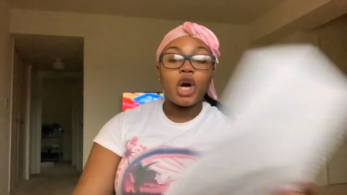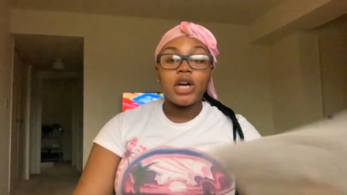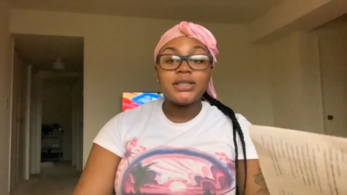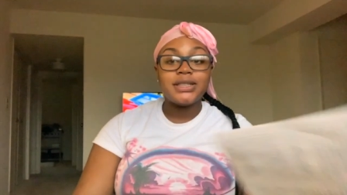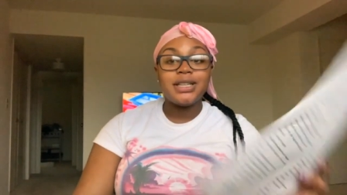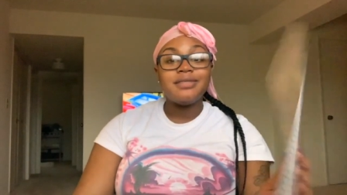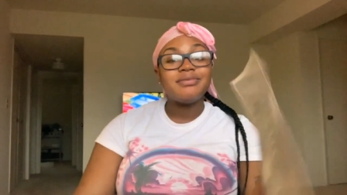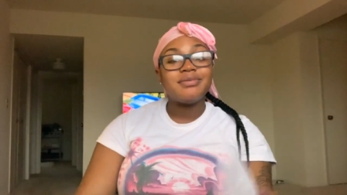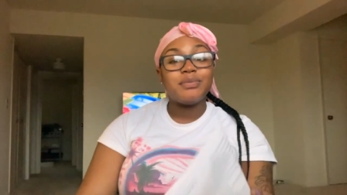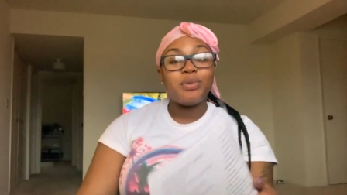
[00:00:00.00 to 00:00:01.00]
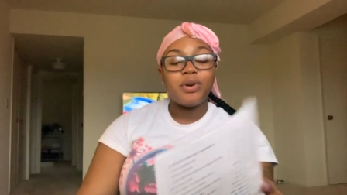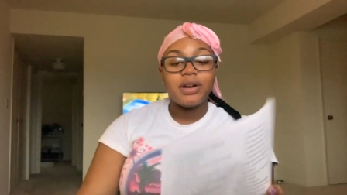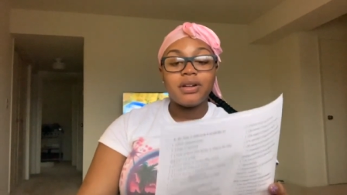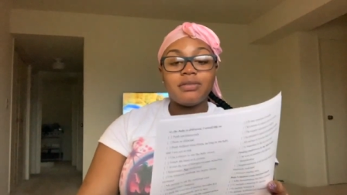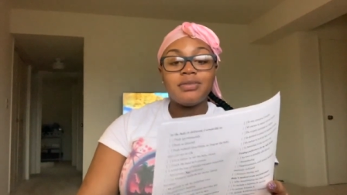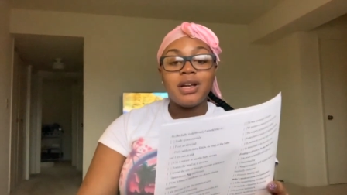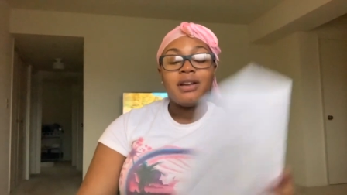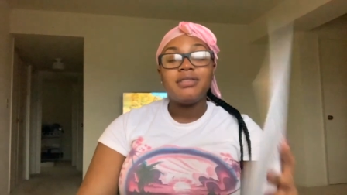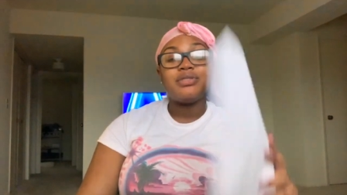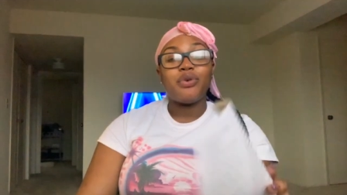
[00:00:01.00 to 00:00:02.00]
car seat, important.
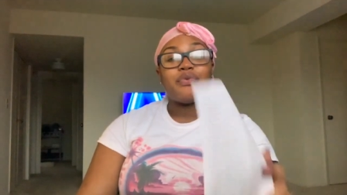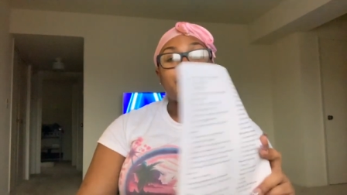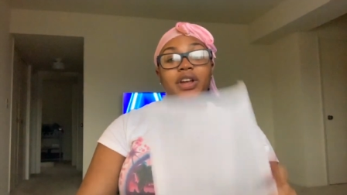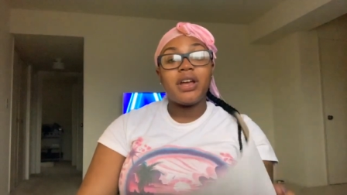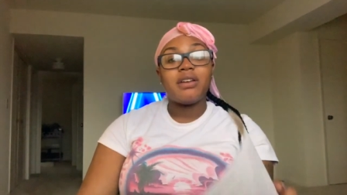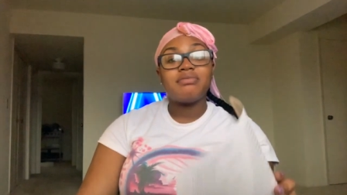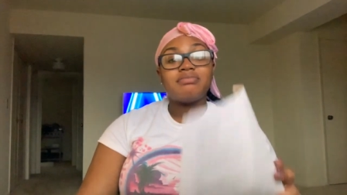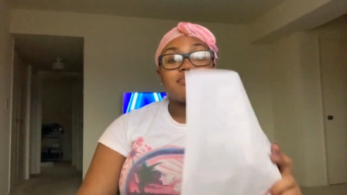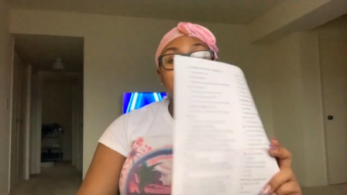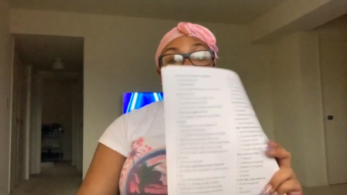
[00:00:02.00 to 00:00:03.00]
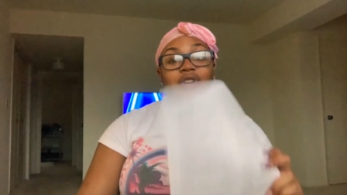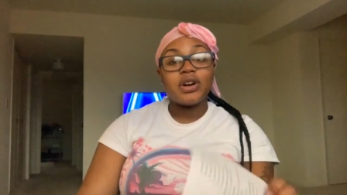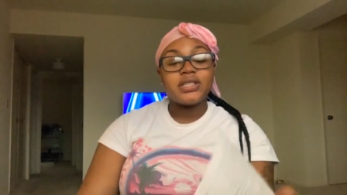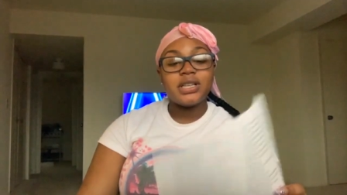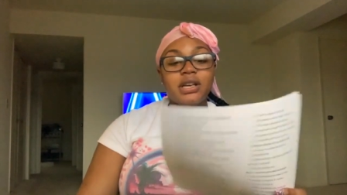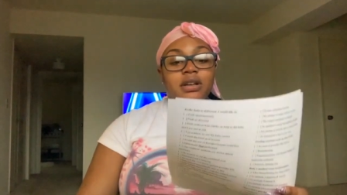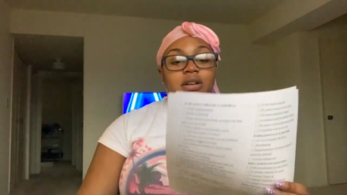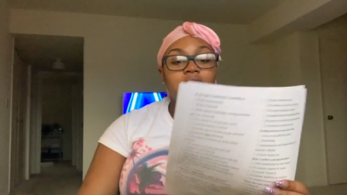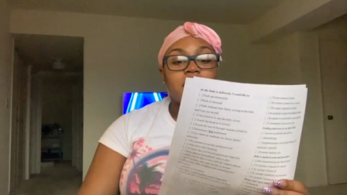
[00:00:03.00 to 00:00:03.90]
Don't forget car seat.